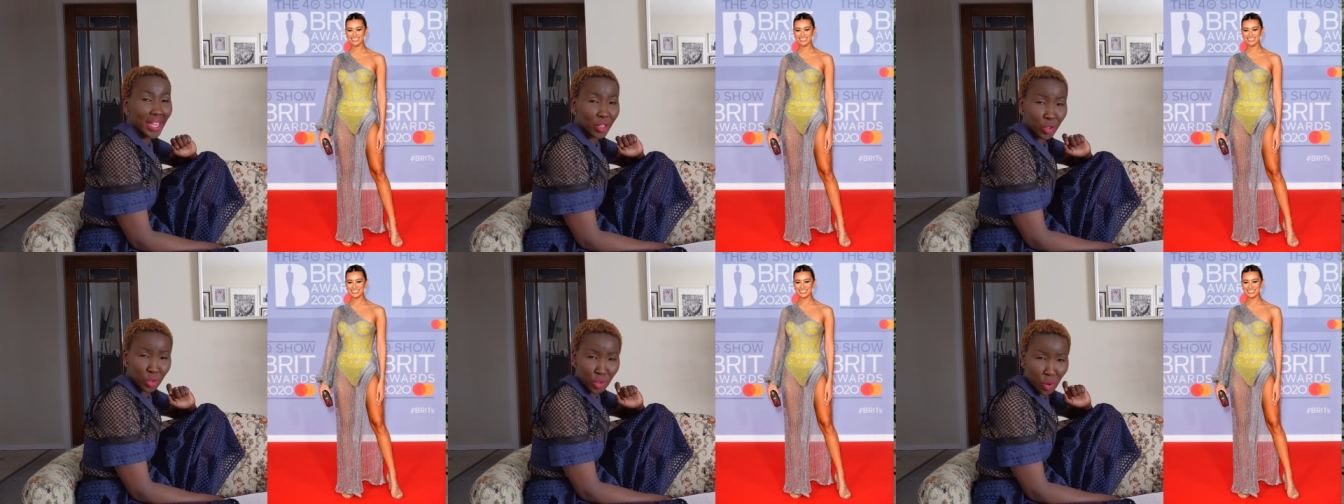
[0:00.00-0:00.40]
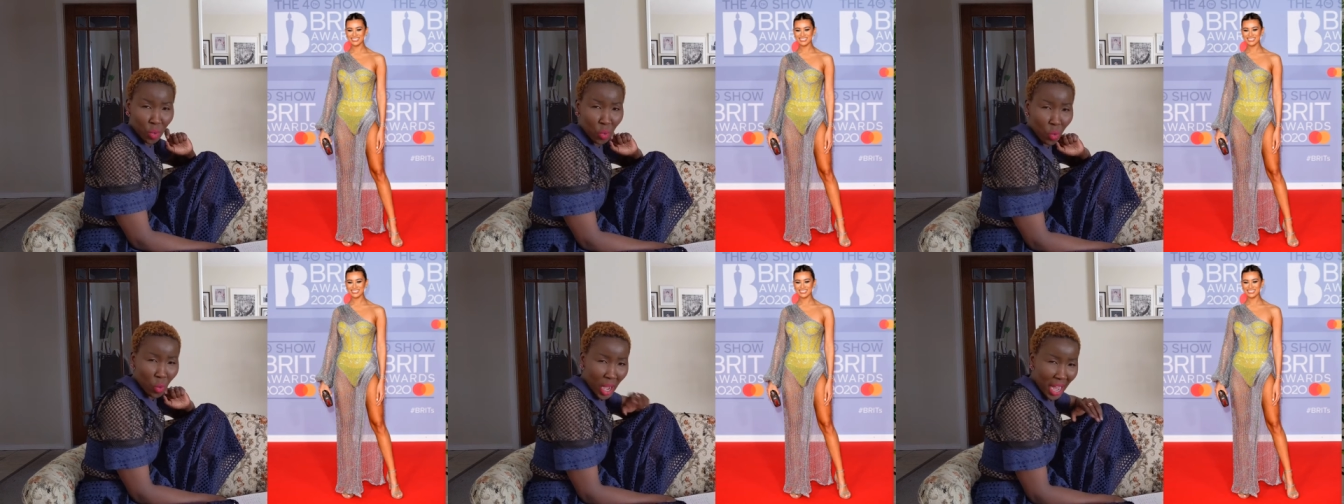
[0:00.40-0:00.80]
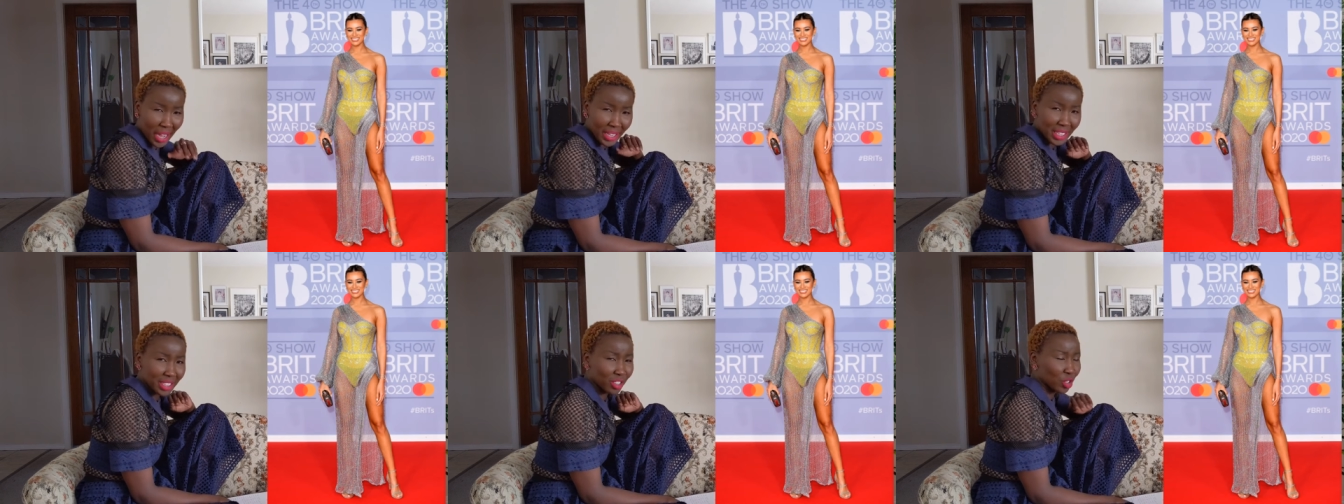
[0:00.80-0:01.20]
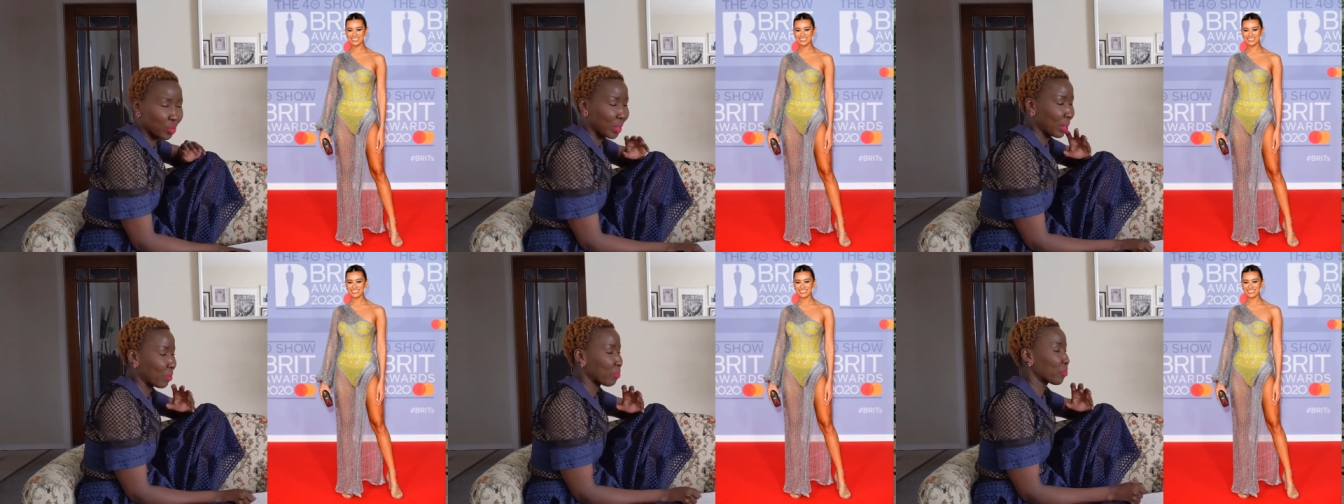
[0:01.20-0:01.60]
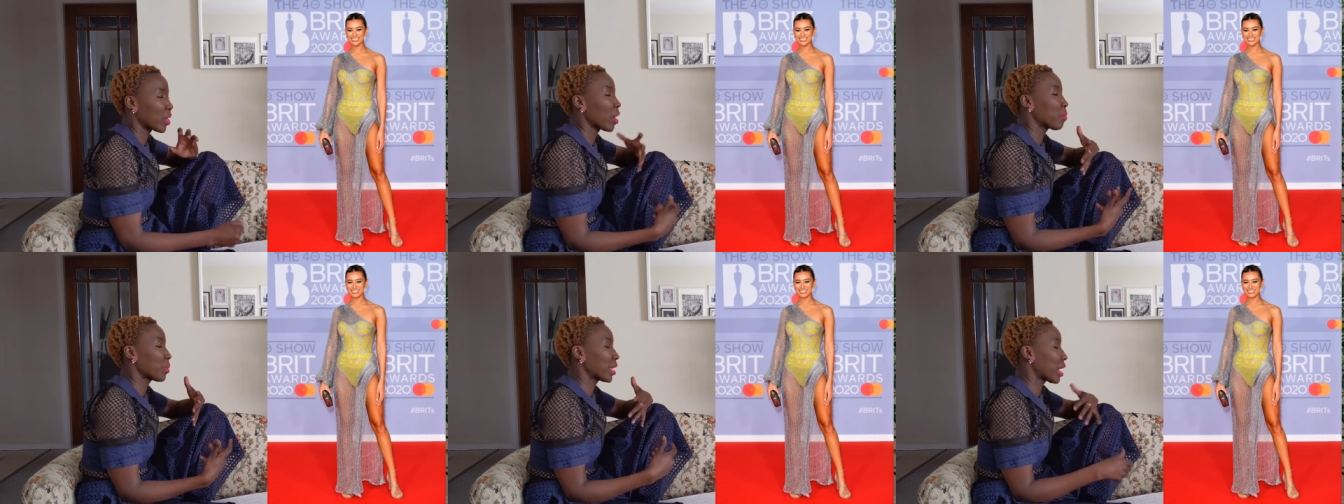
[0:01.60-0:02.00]
I don't know why it's been
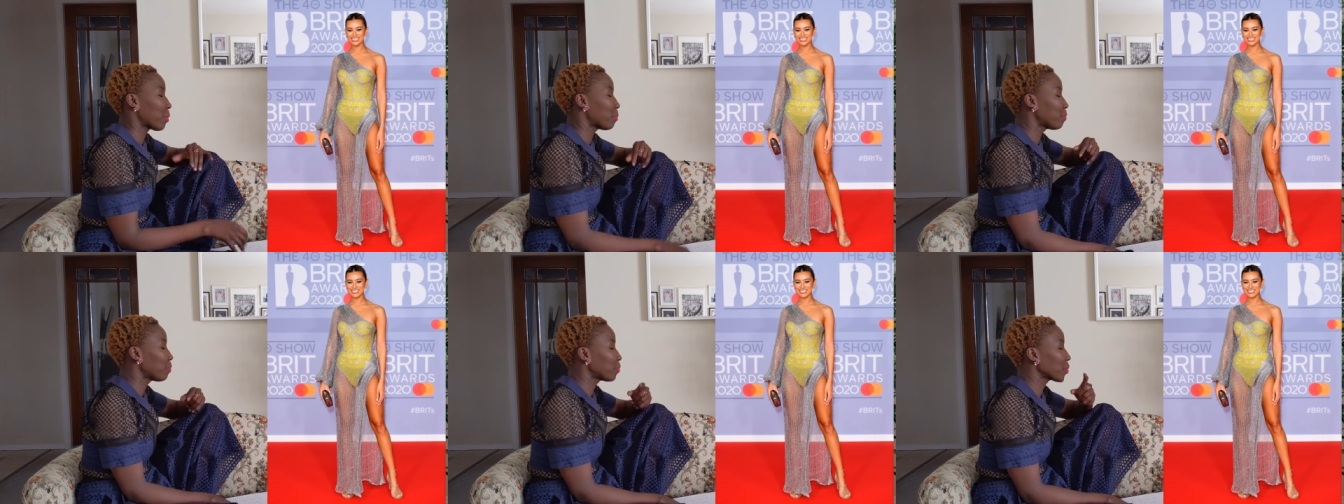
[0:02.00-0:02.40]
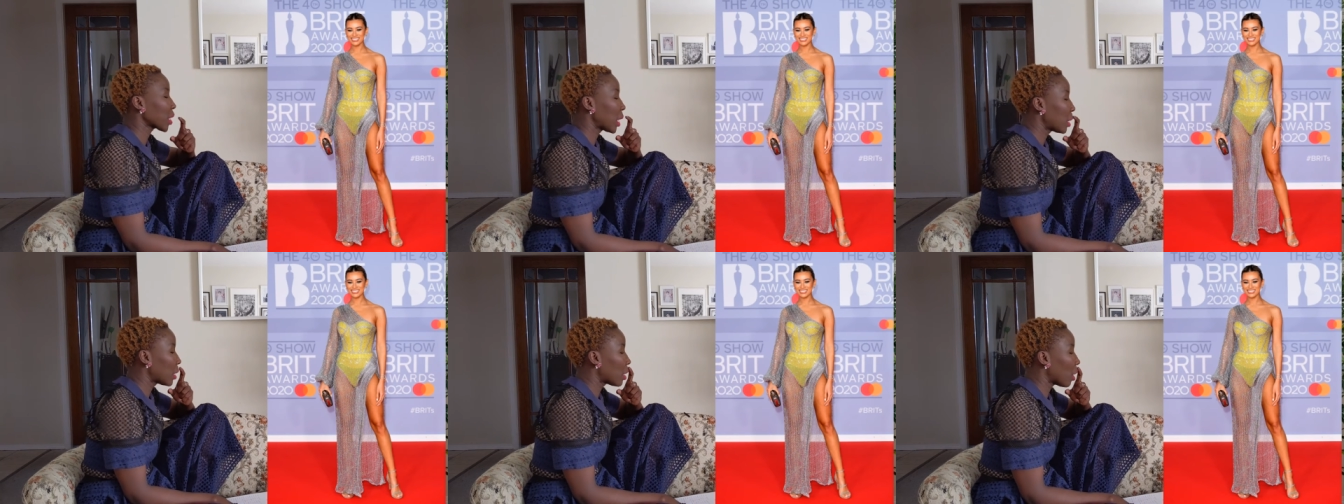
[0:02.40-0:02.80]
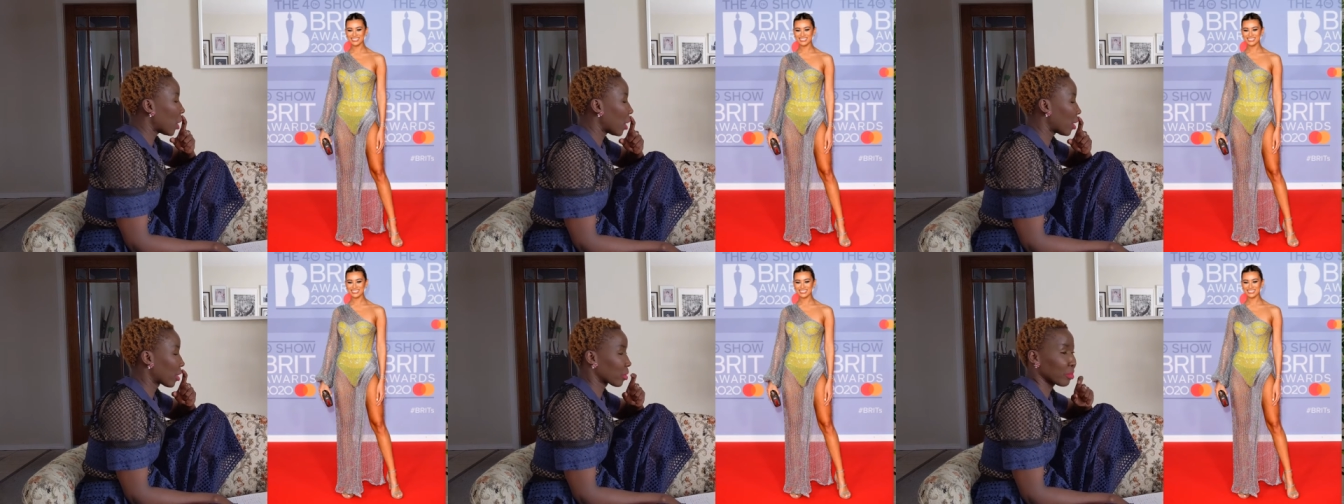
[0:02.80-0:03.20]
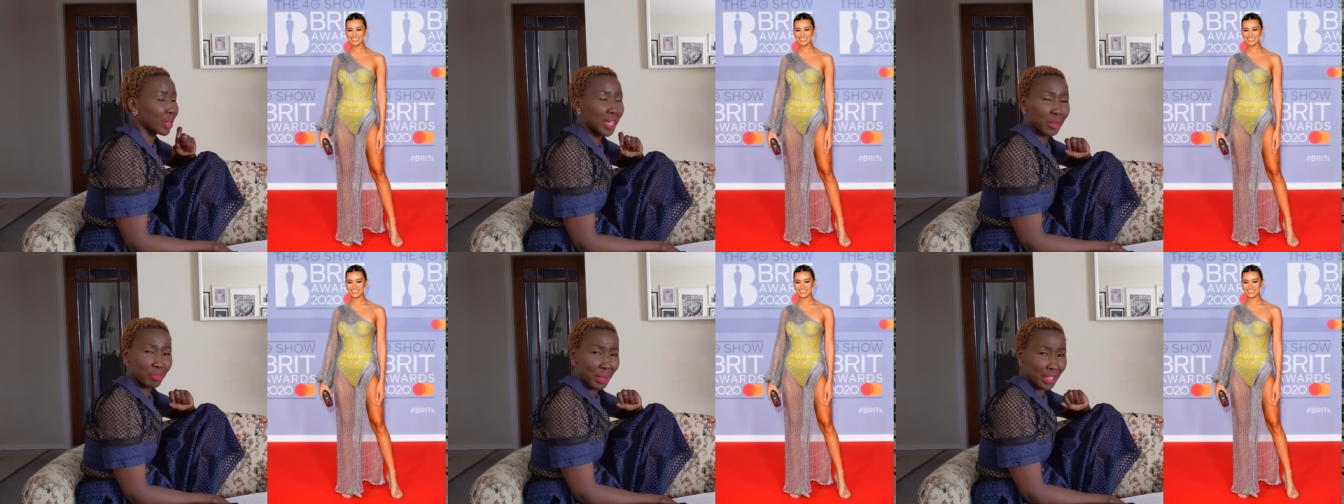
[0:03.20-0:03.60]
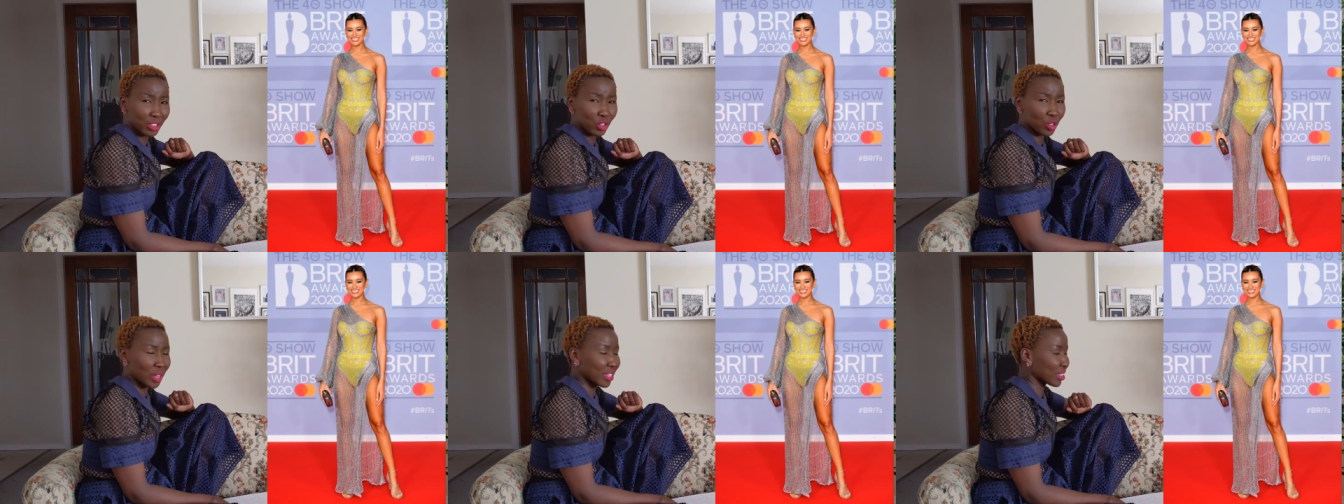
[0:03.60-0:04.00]
popping up on my
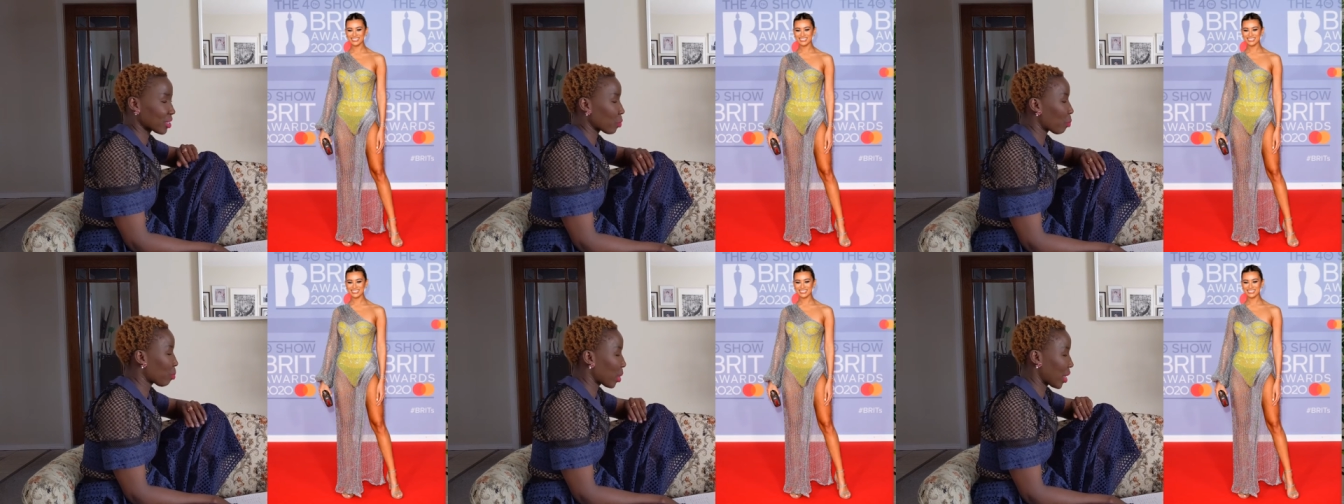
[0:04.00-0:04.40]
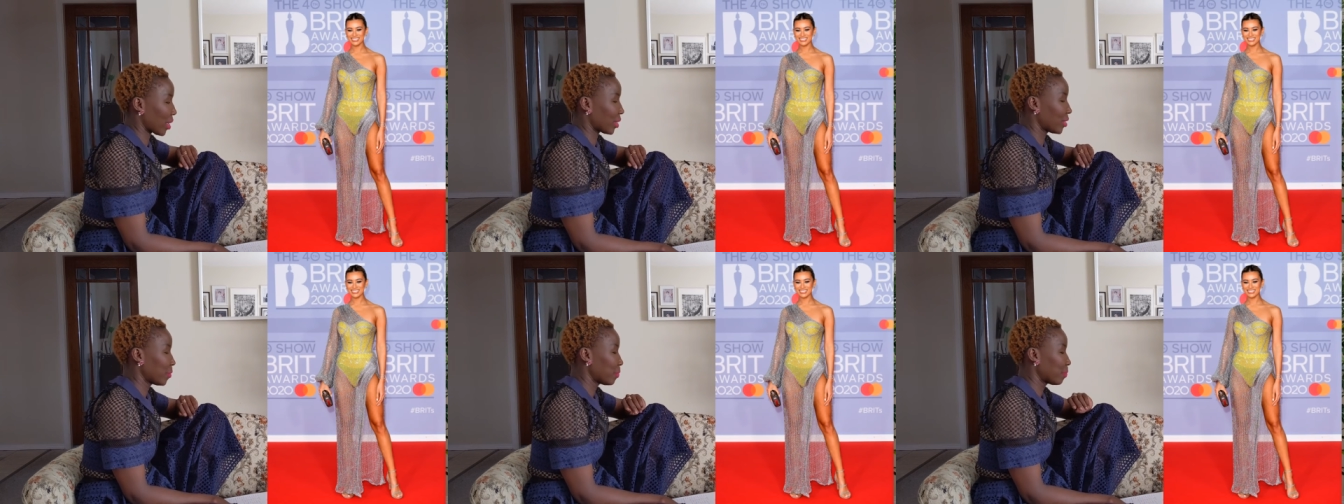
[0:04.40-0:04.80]
Pinterest, but